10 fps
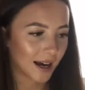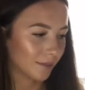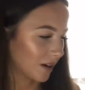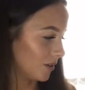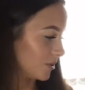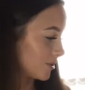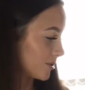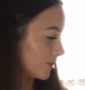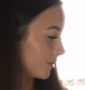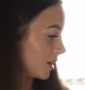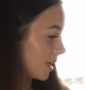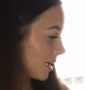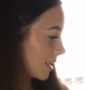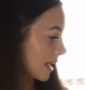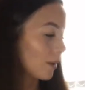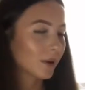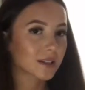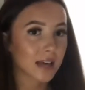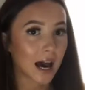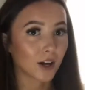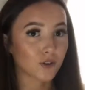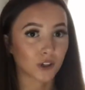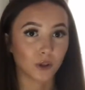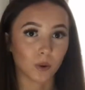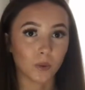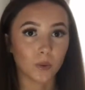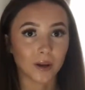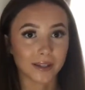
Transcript: in my house, so can't wait to actually go out